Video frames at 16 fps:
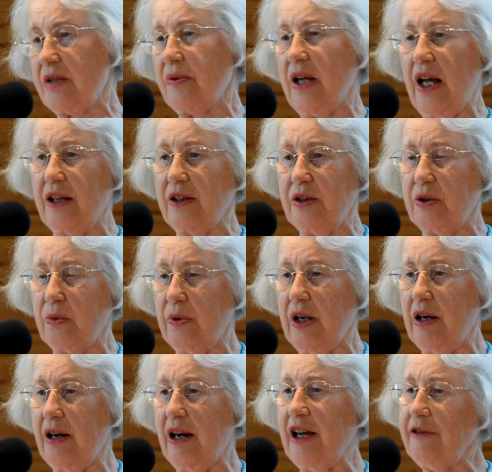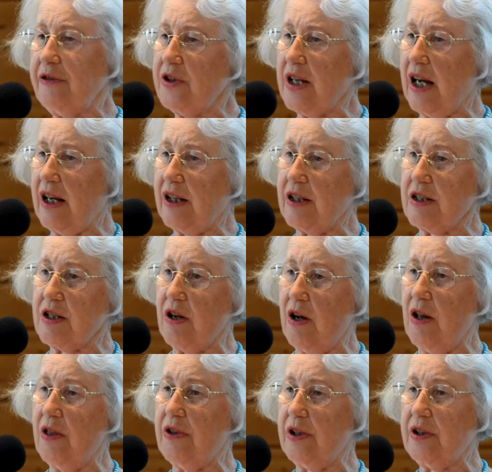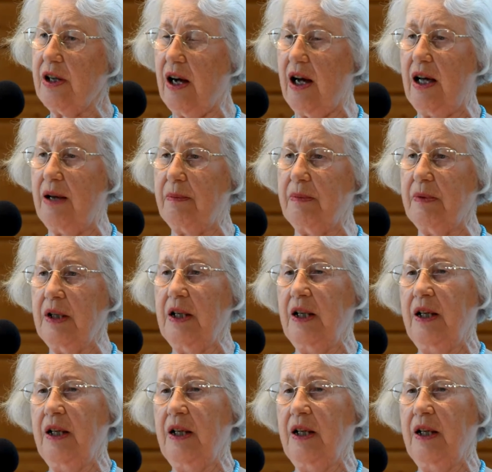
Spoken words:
We had to wear life jackets all the time.